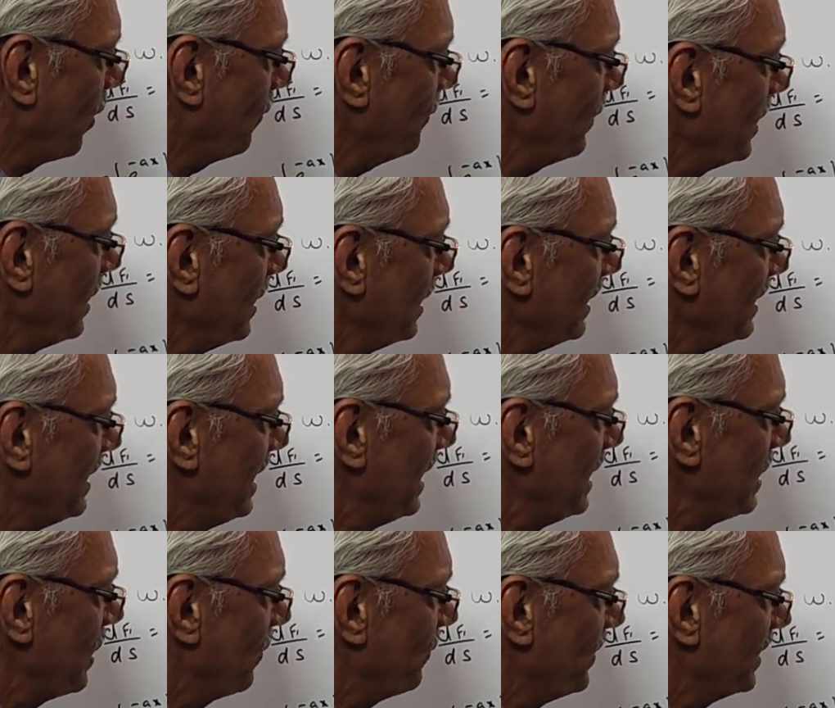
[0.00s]
of
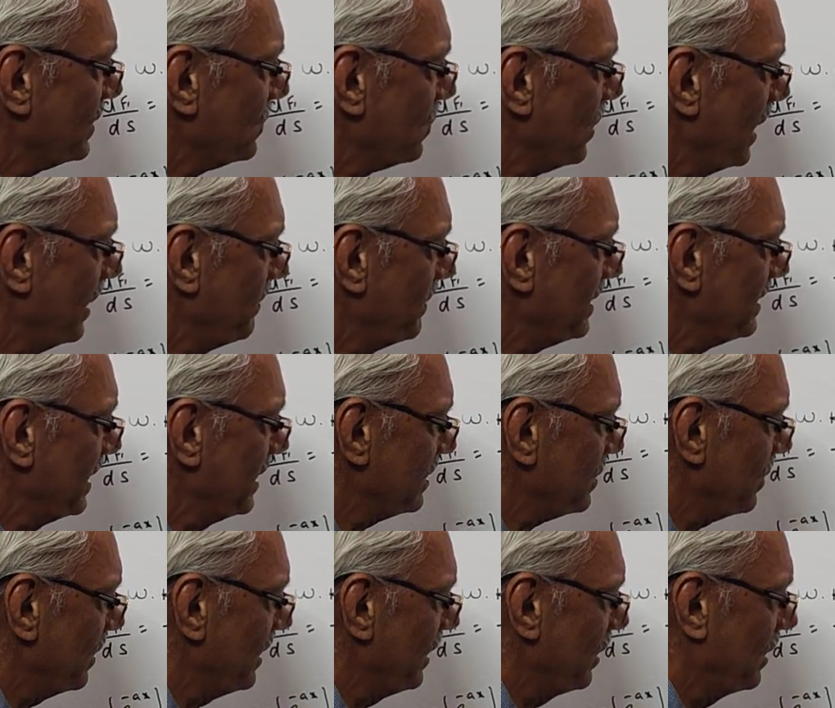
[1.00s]
d of s squared plus a
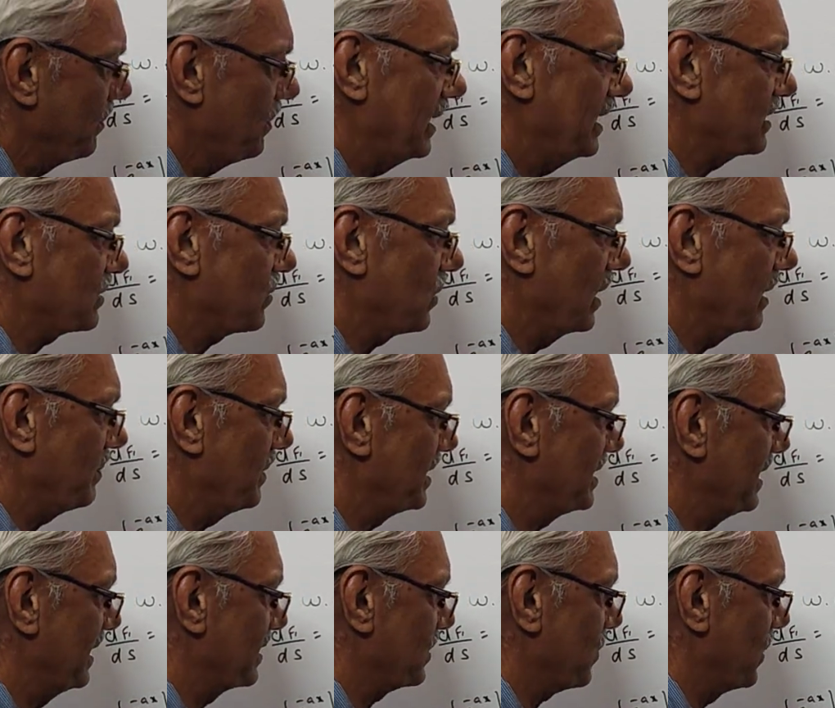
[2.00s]
squared divided by s squared
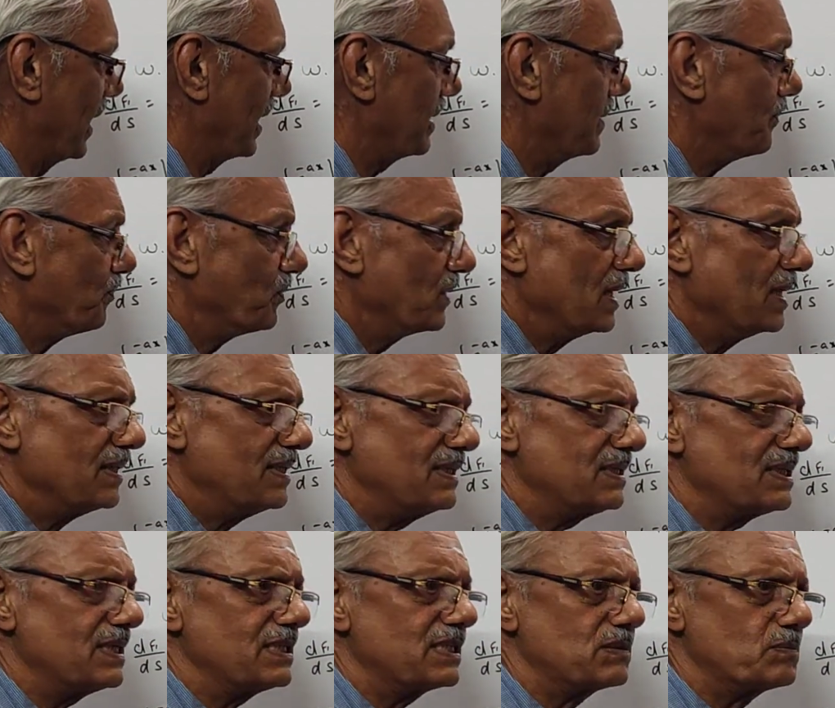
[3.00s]
plus a squared.
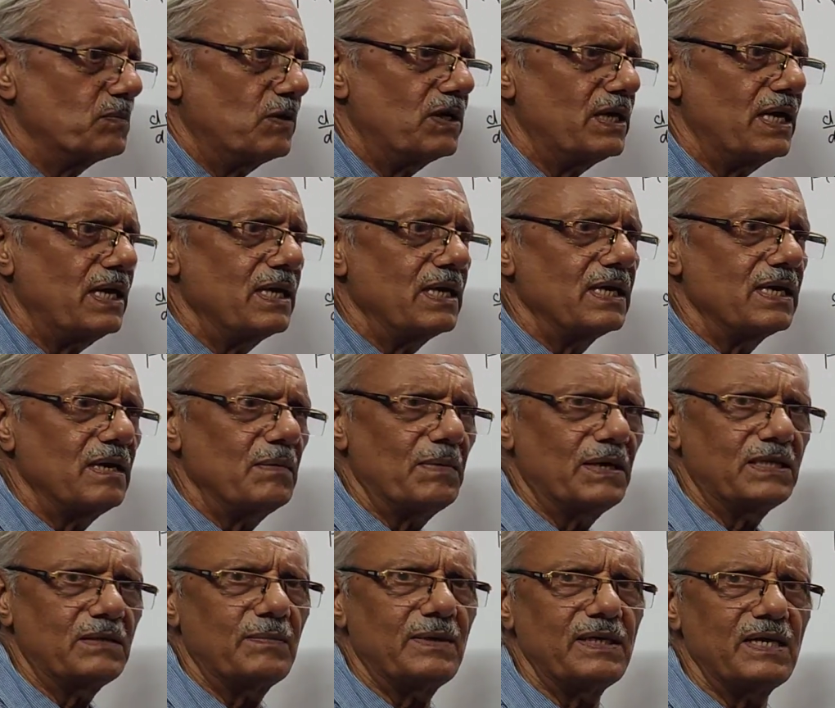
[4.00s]
This is a
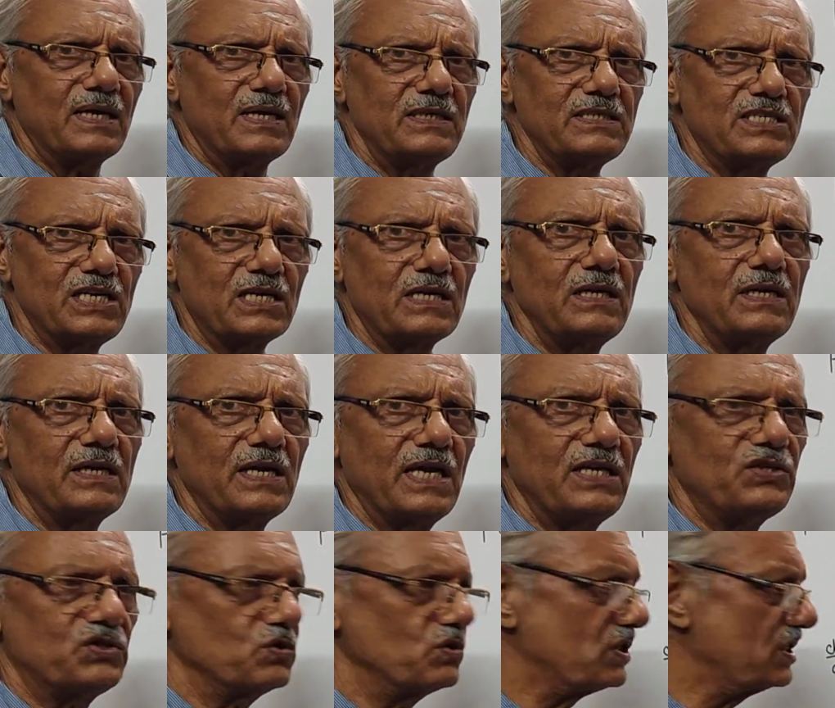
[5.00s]
mathematical
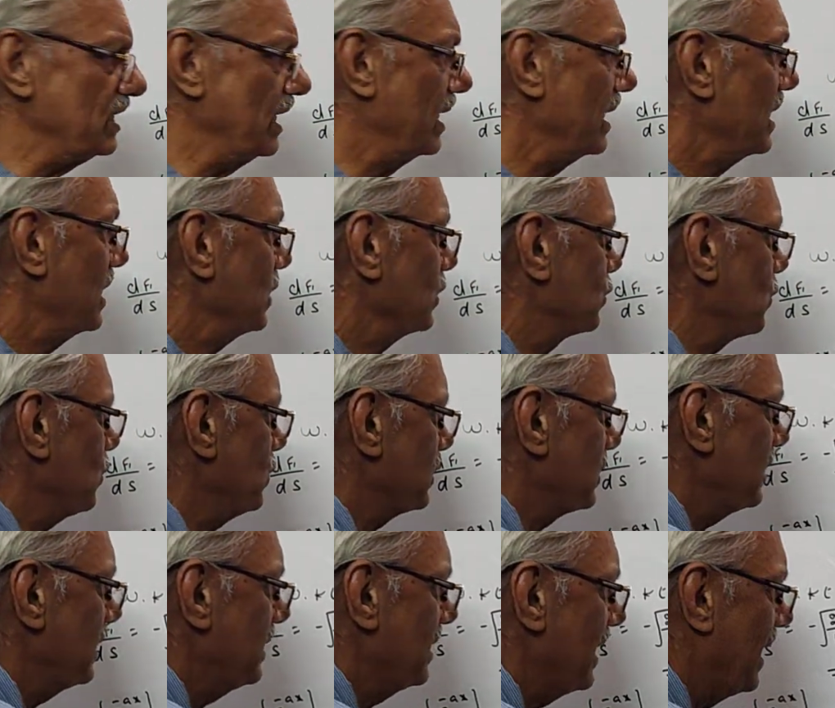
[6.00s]
jugglery, I should say. So
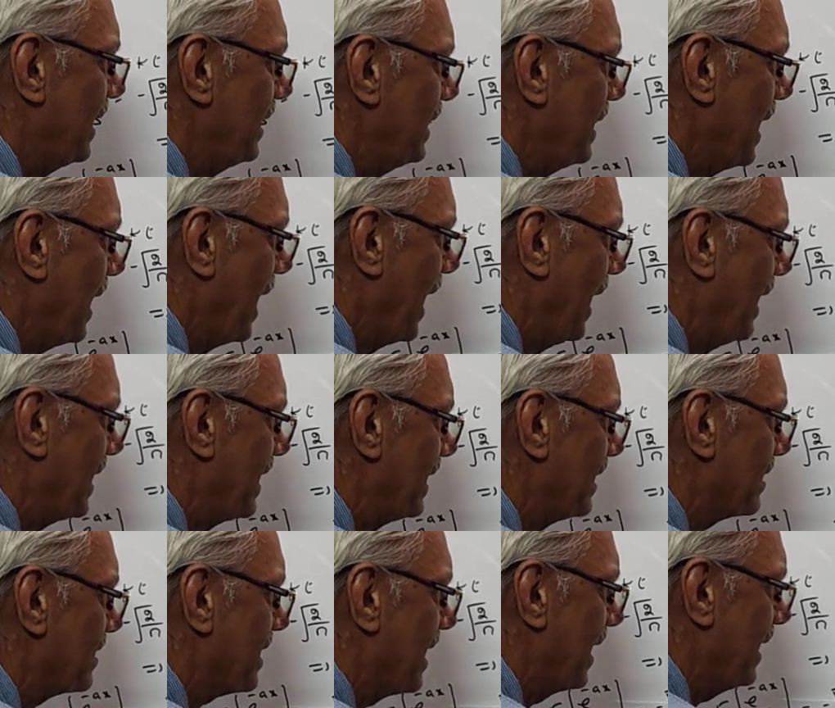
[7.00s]
you see that I
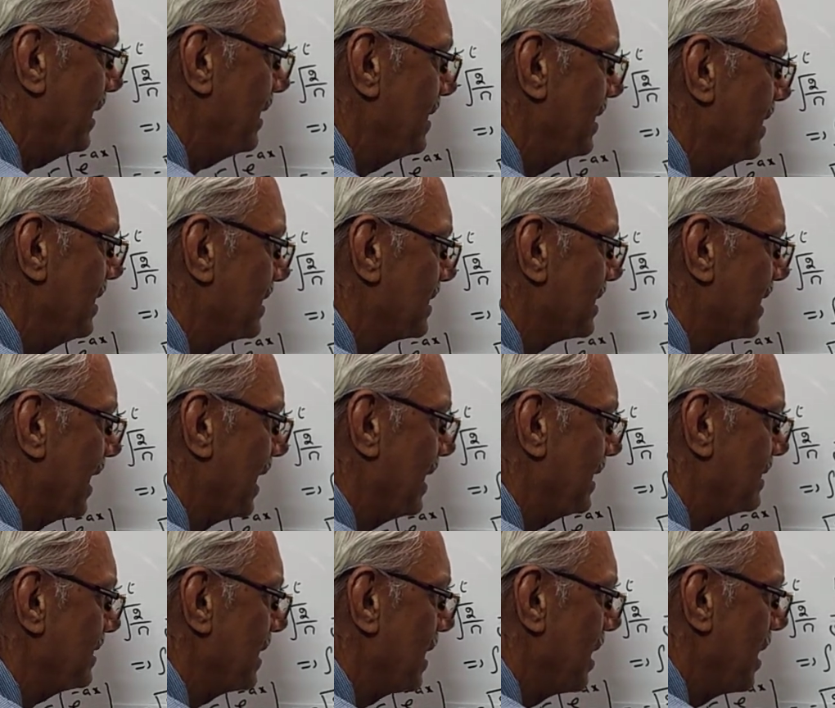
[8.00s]
can write this
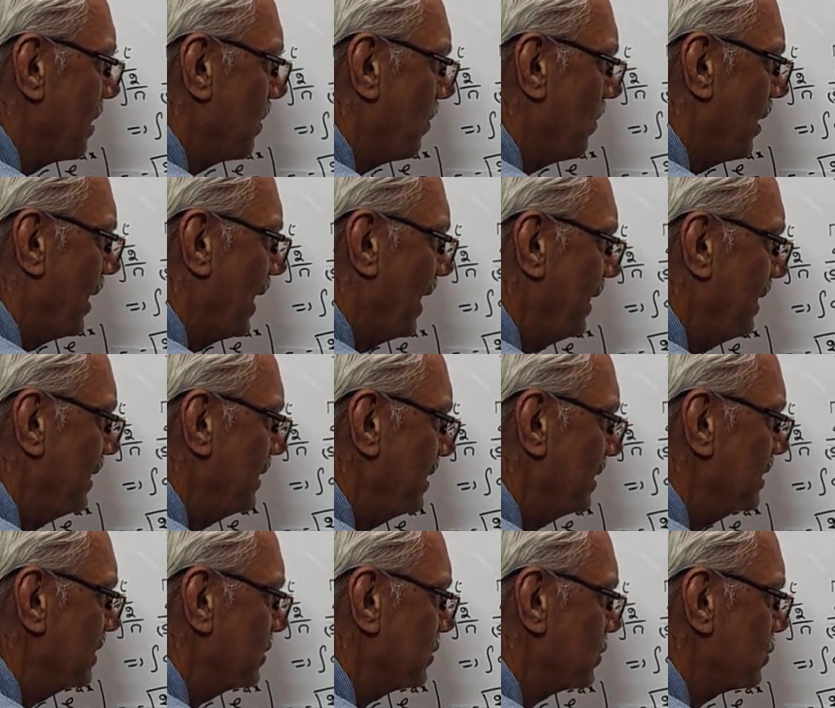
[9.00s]
as
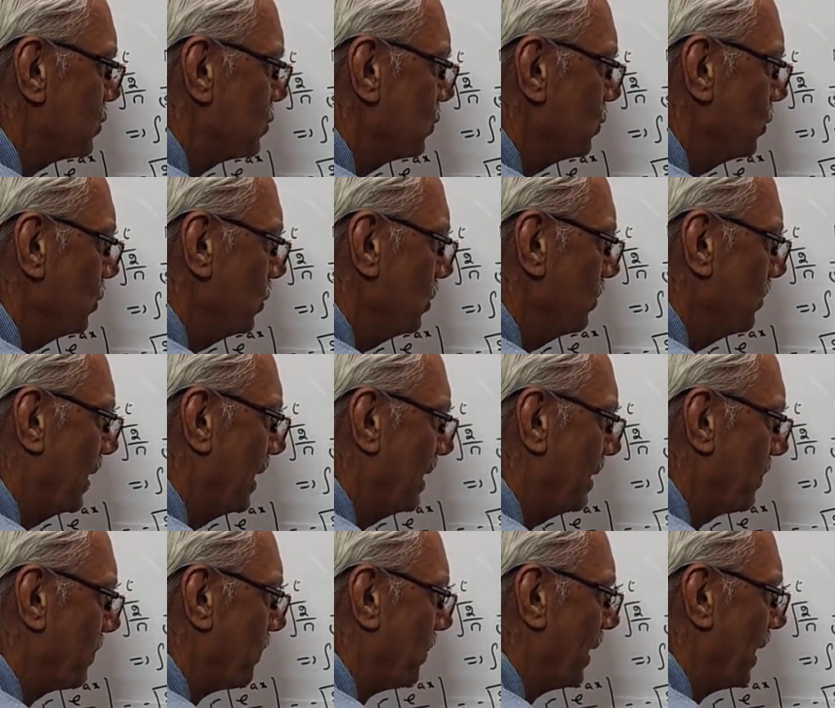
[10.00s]
minus 2
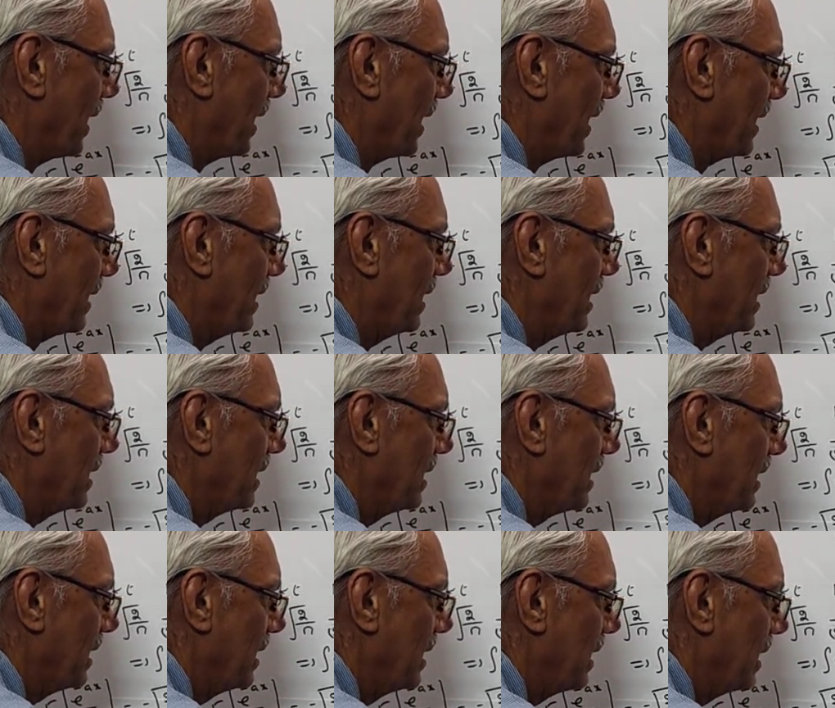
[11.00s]
by pi
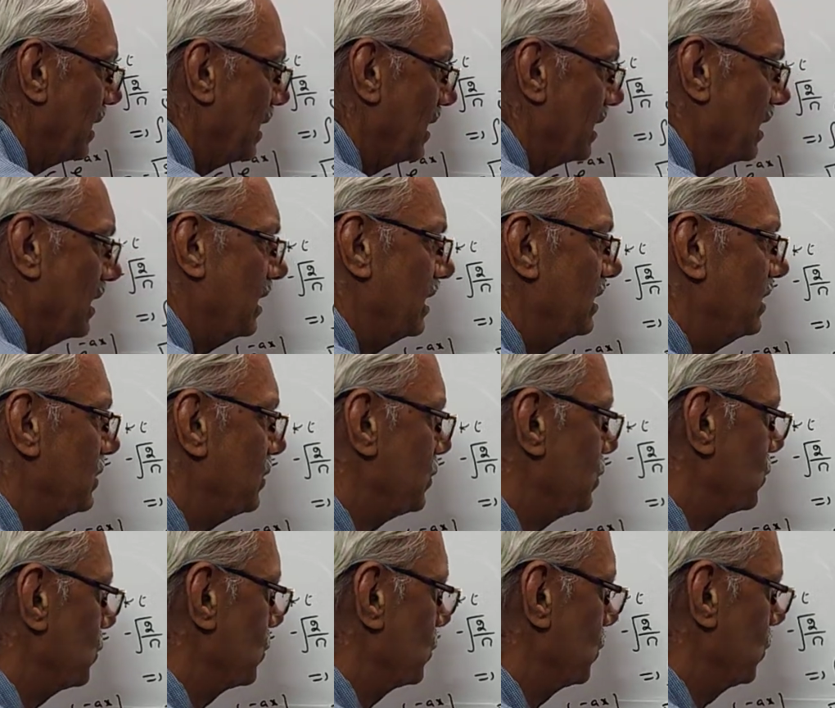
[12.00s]

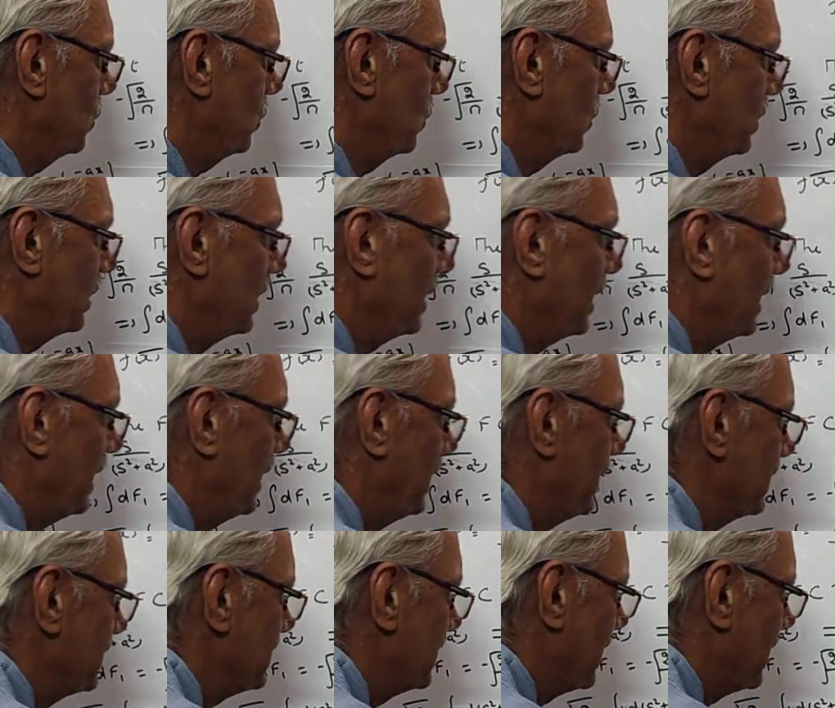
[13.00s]
into, it